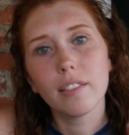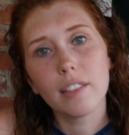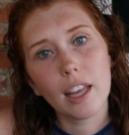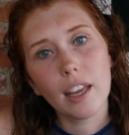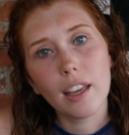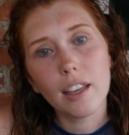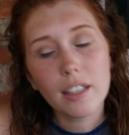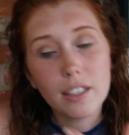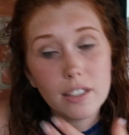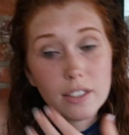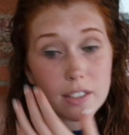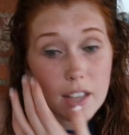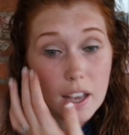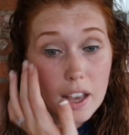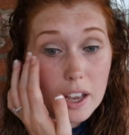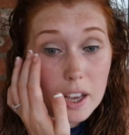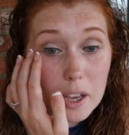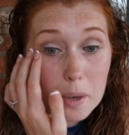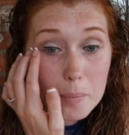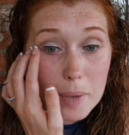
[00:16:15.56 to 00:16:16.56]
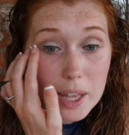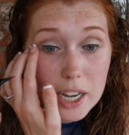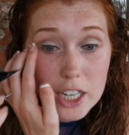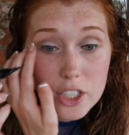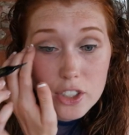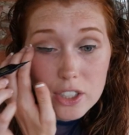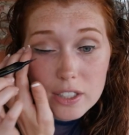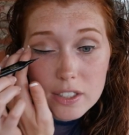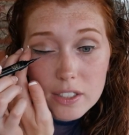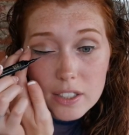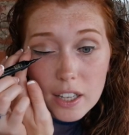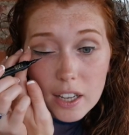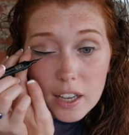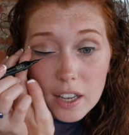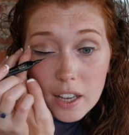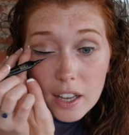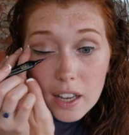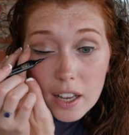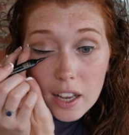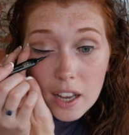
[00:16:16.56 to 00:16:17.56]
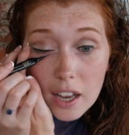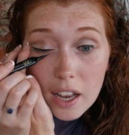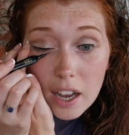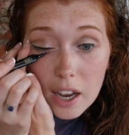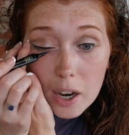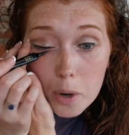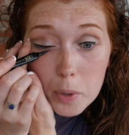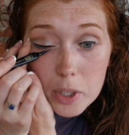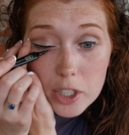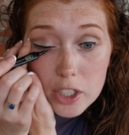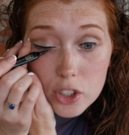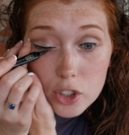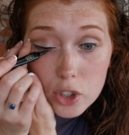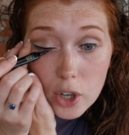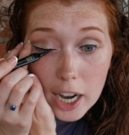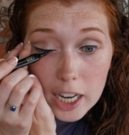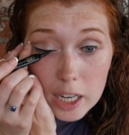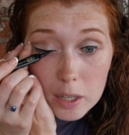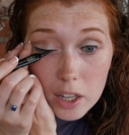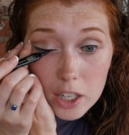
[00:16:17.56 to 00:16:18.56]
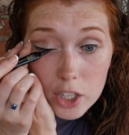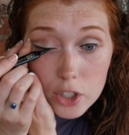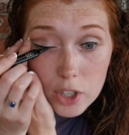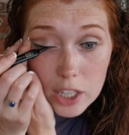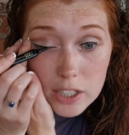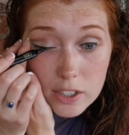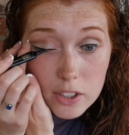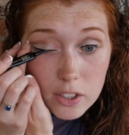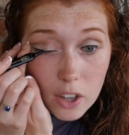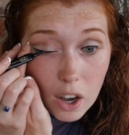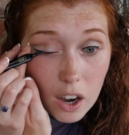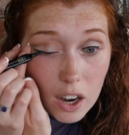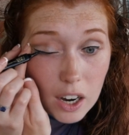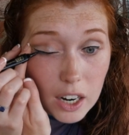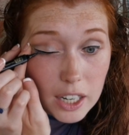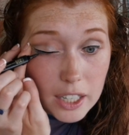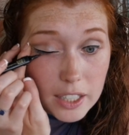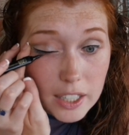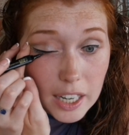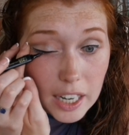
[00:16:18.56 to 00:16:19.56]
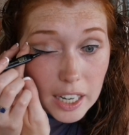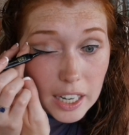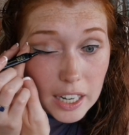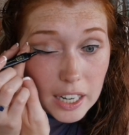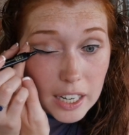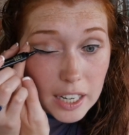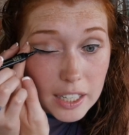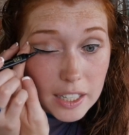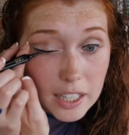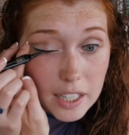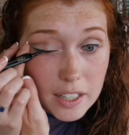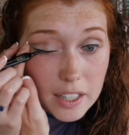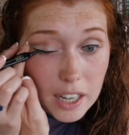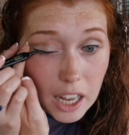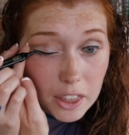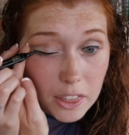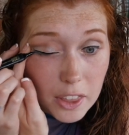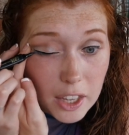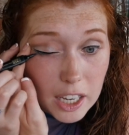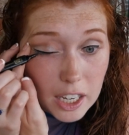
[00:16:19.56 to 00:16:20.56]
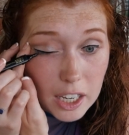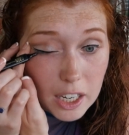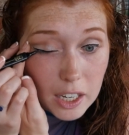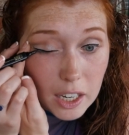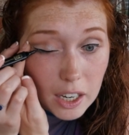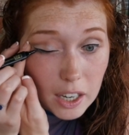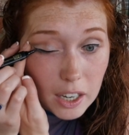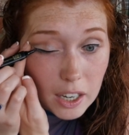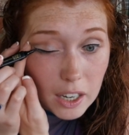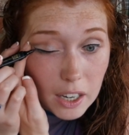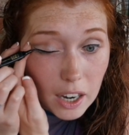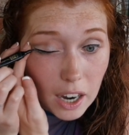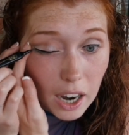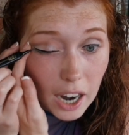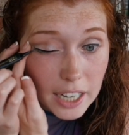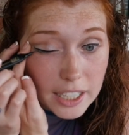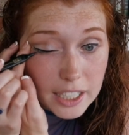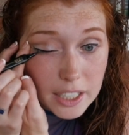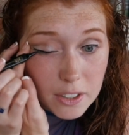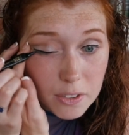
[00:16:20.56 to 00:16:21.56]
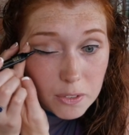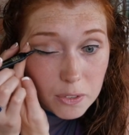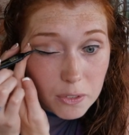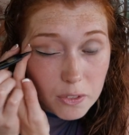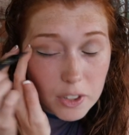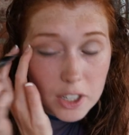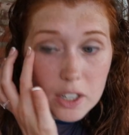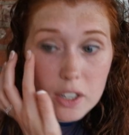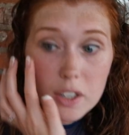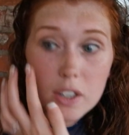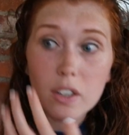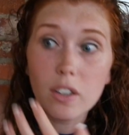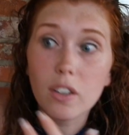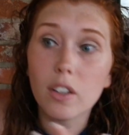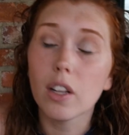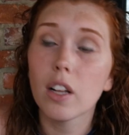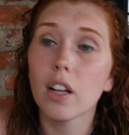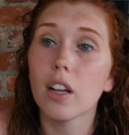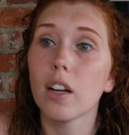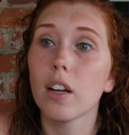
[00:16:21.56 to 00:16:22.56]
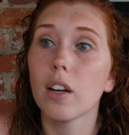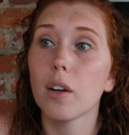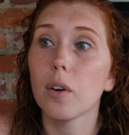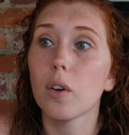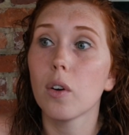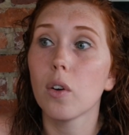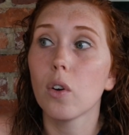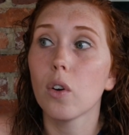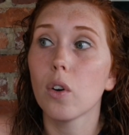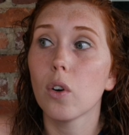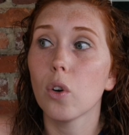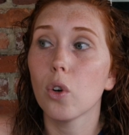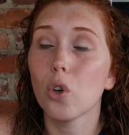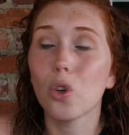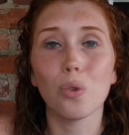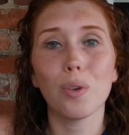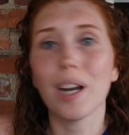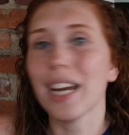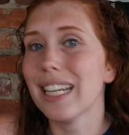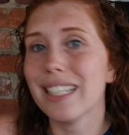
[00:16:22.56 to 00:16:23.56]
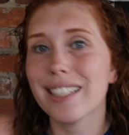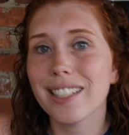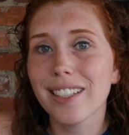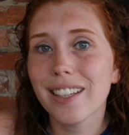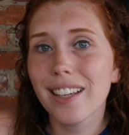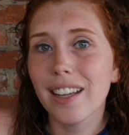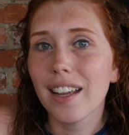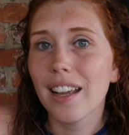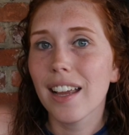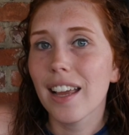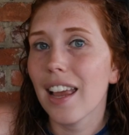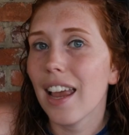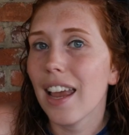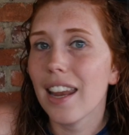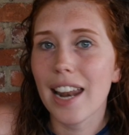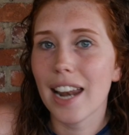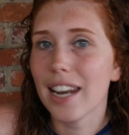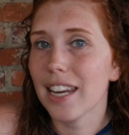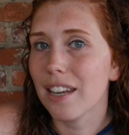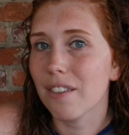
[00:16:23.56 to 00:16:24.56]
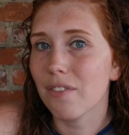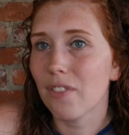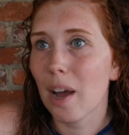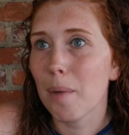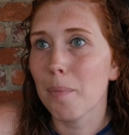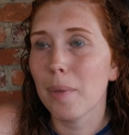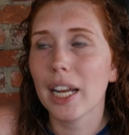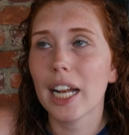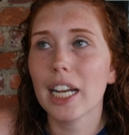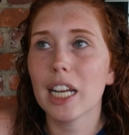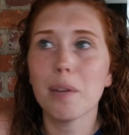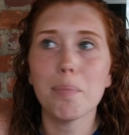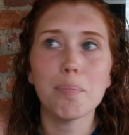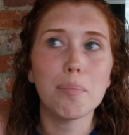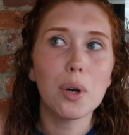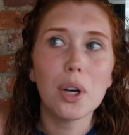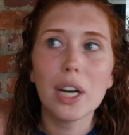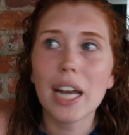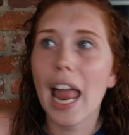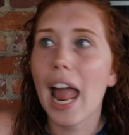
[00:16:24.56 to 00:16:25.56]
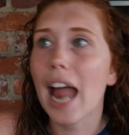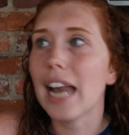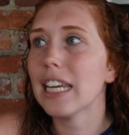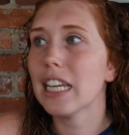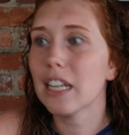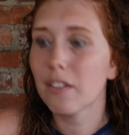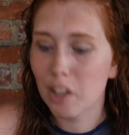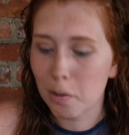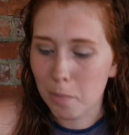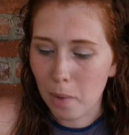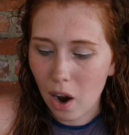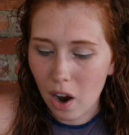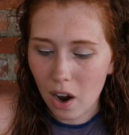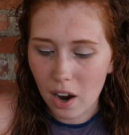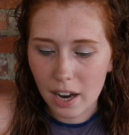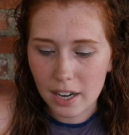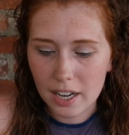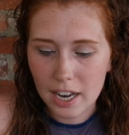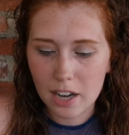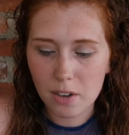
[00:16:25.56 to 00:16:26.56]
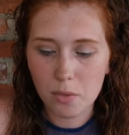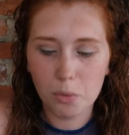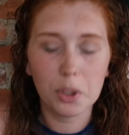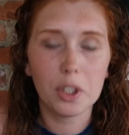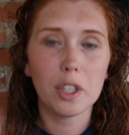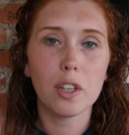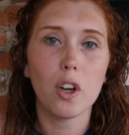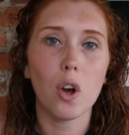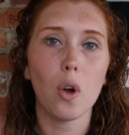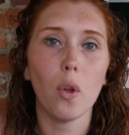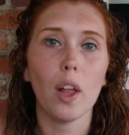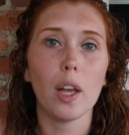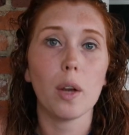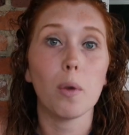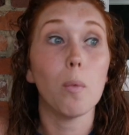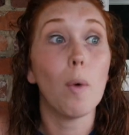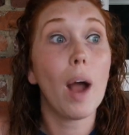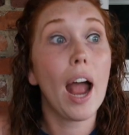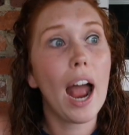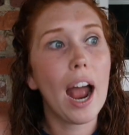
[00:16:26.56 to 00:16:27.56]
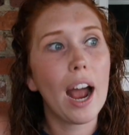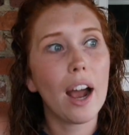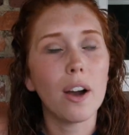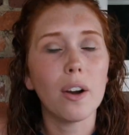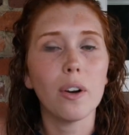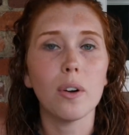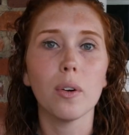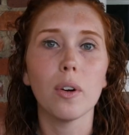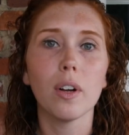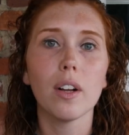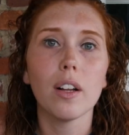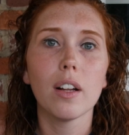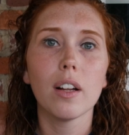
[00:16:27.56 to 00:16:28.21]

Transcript: thanks. And we just tried a lot of dresses on and nothing, I didn't feel great in any of them. Like, I didn't put any of them on and really go like, wow,